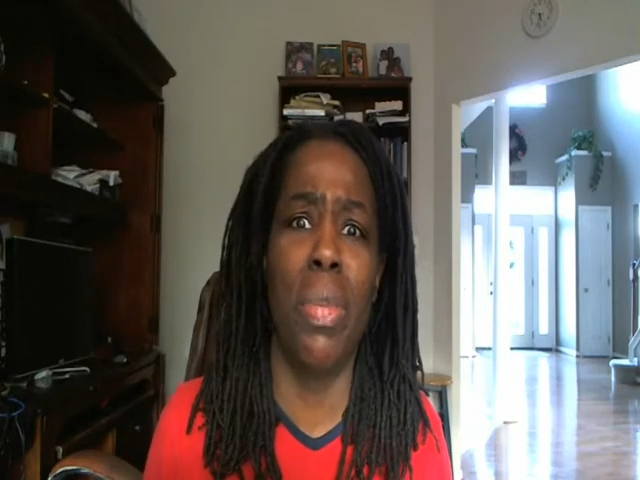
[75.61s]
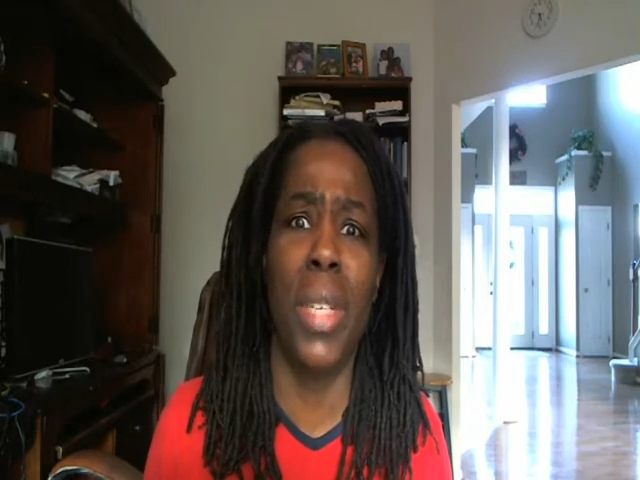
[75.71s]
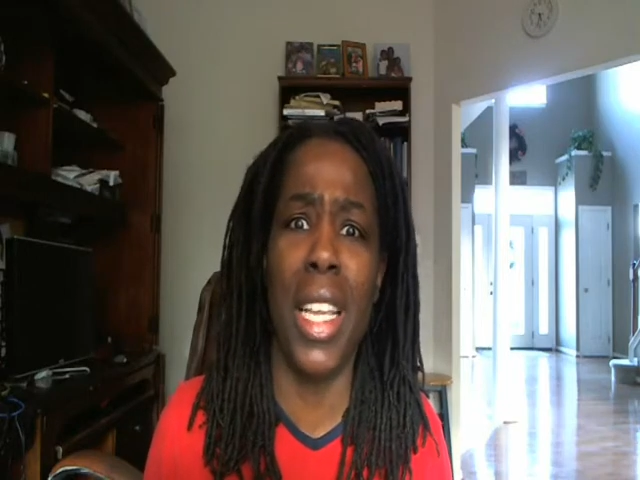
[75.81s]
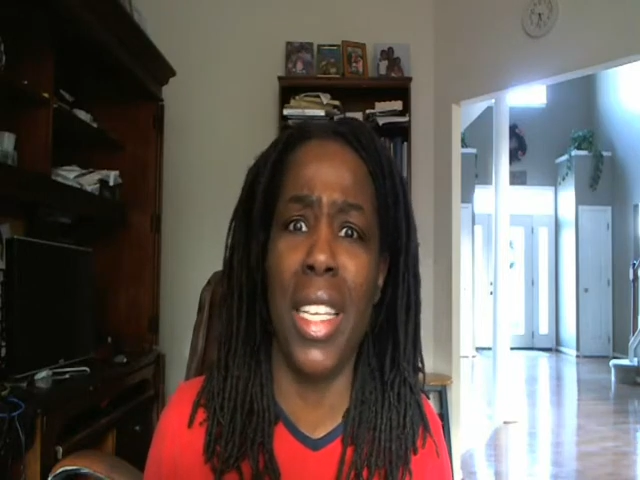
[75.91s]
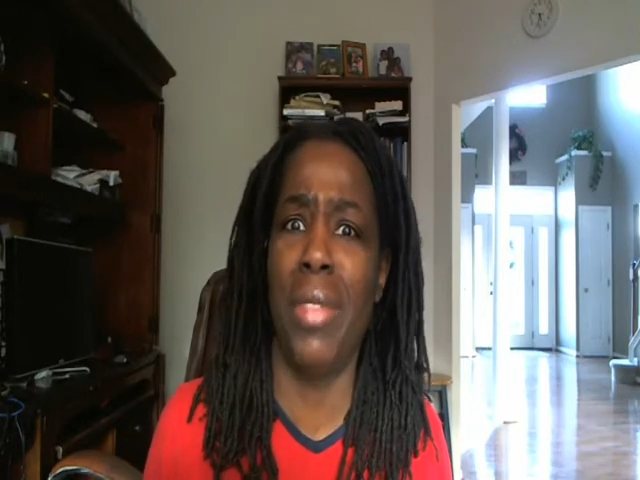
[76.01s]

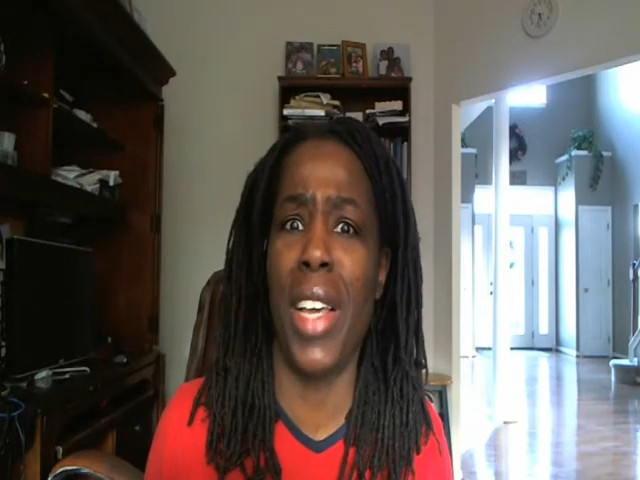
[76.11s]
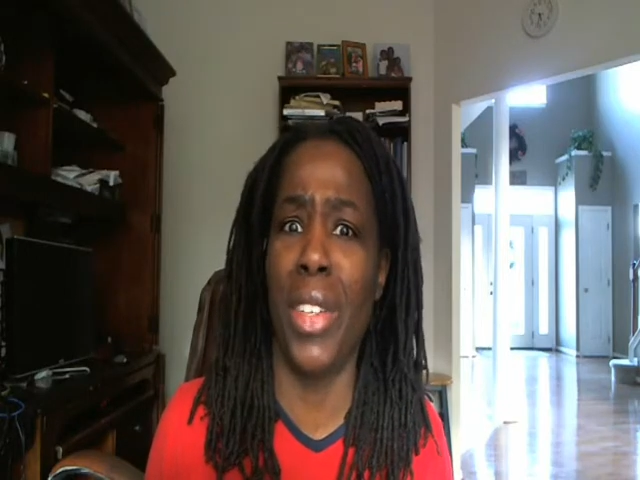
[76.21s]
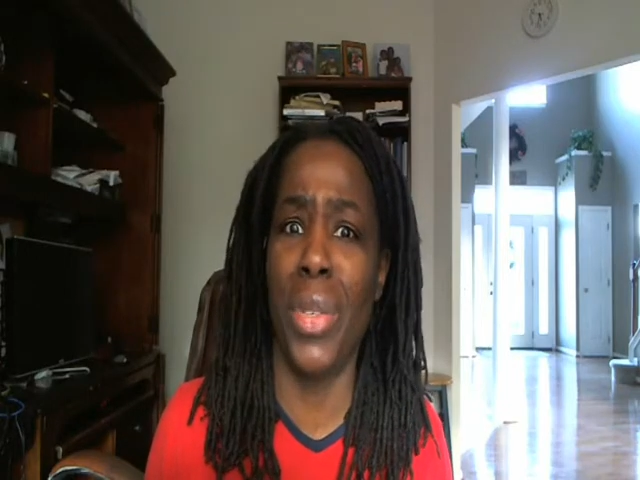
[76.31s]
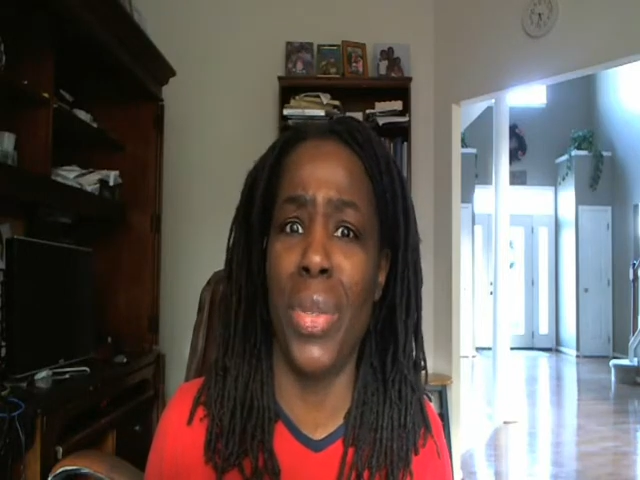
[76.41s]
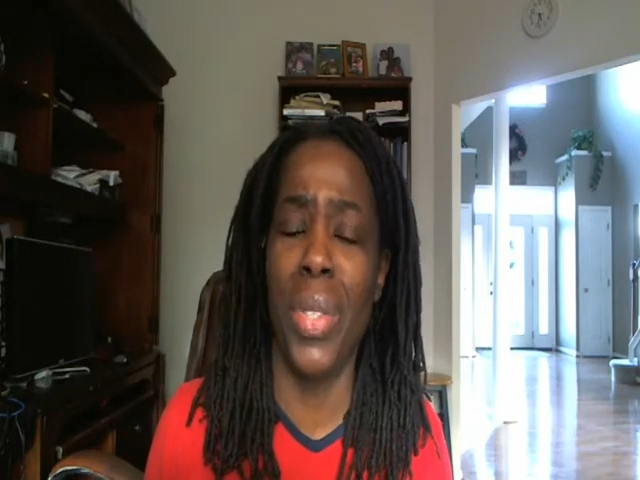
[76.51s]
place
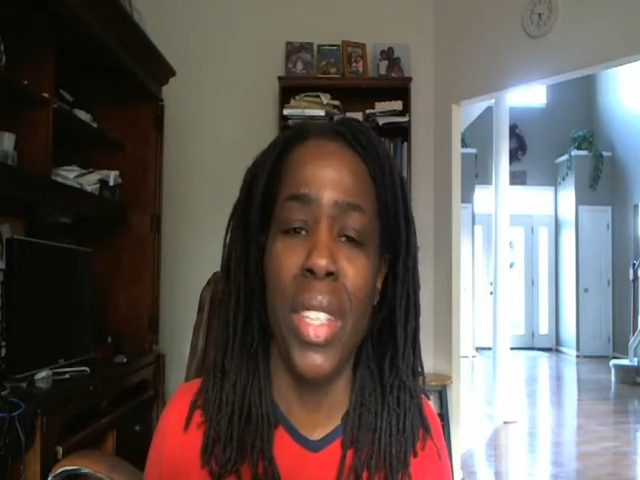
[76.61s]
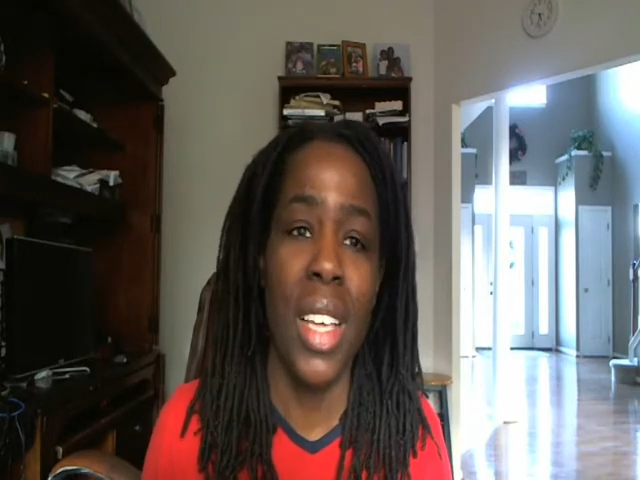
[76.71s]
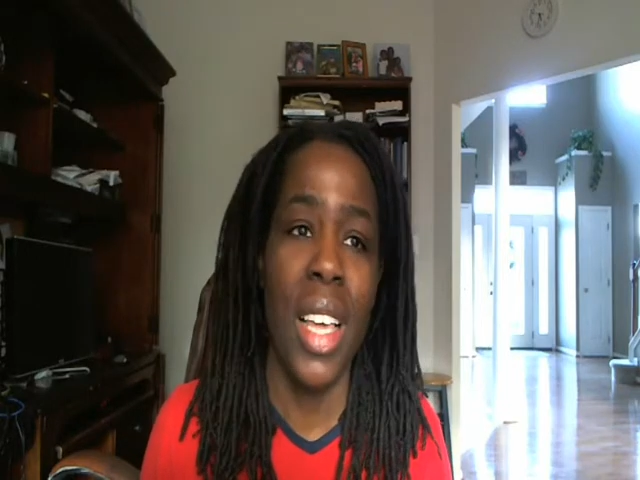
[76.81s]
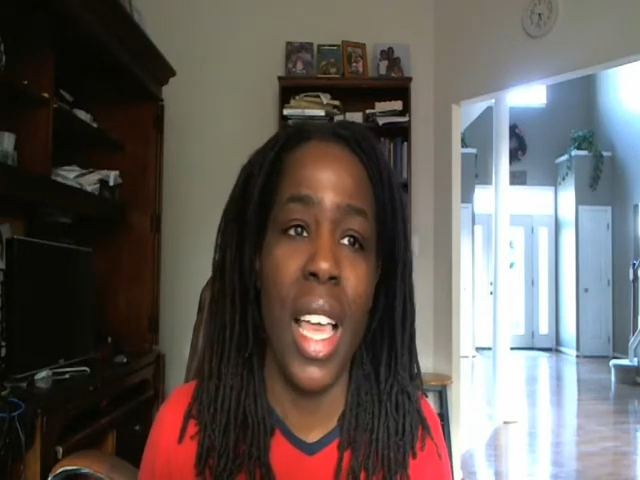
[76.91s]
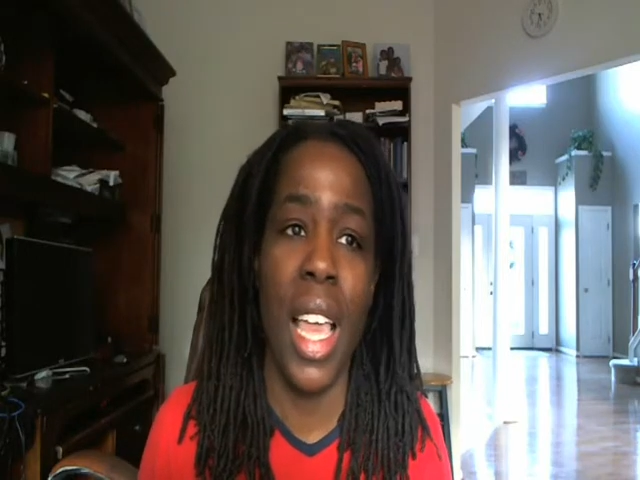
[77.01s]
values.
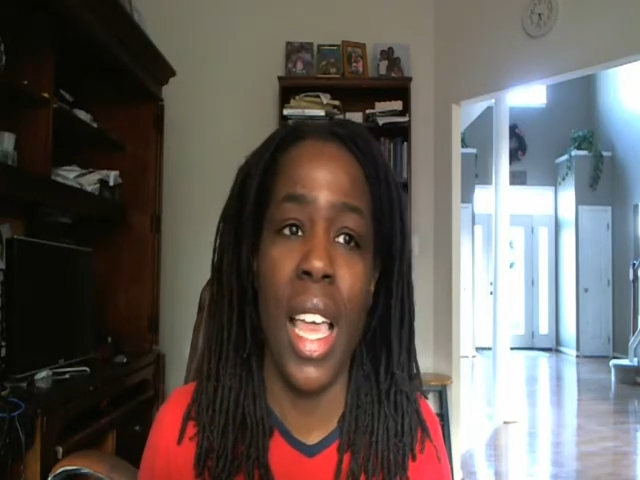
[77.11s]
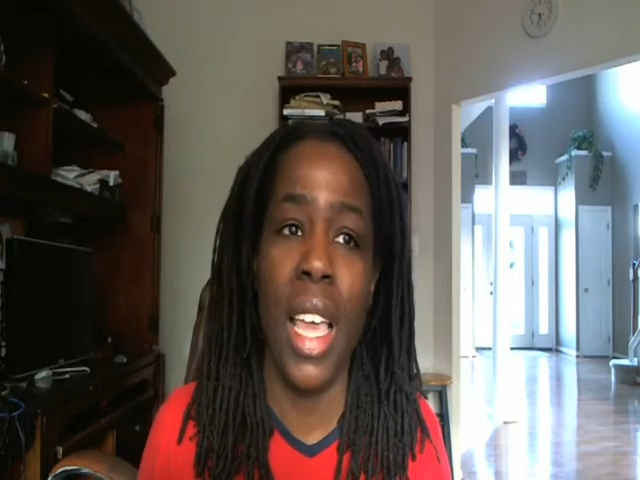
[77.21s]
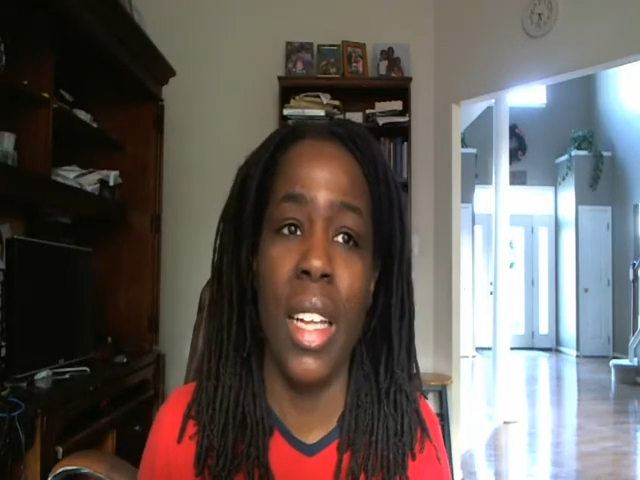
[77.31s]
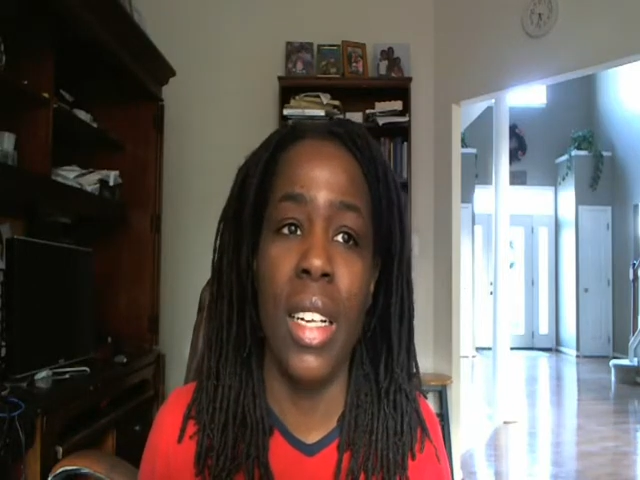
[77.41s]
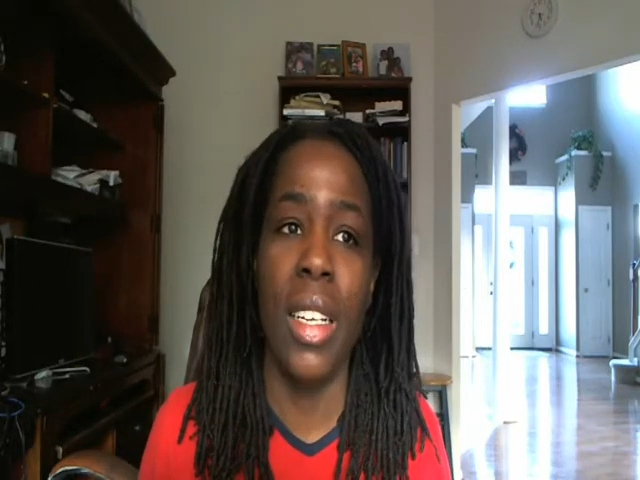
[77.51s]

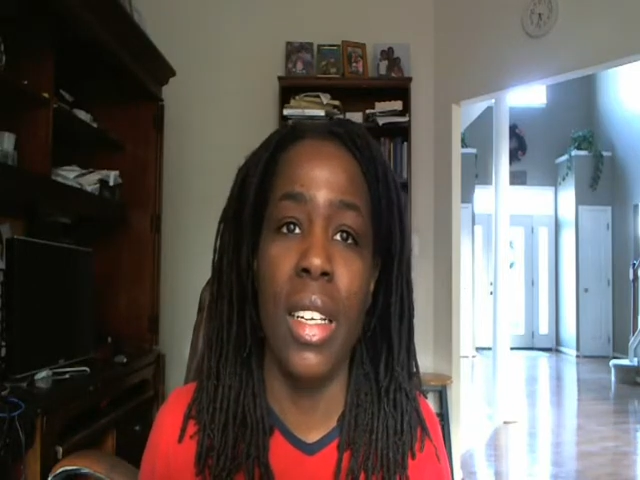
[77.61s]
And,